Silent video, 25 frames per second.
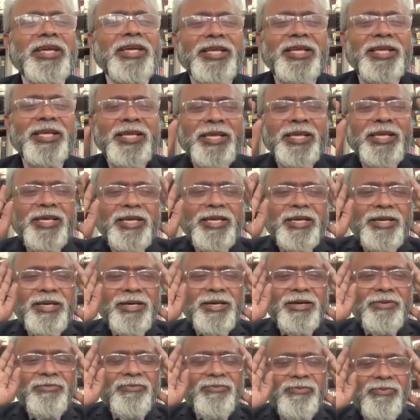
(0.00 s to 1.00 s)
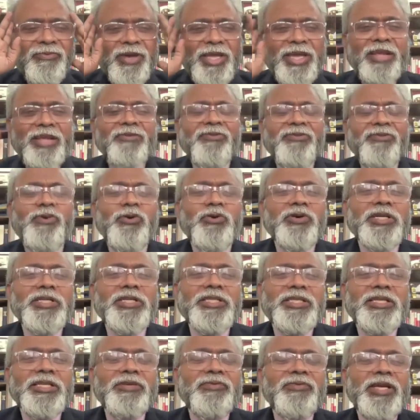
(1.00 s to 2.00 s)
very uh, very
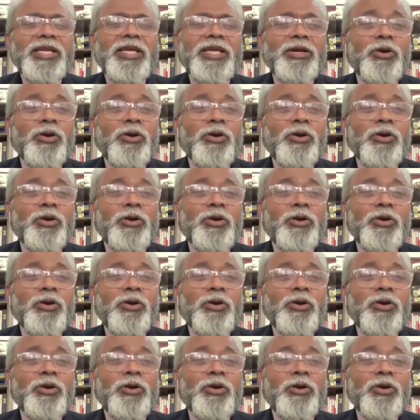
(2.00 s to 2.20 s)
focused and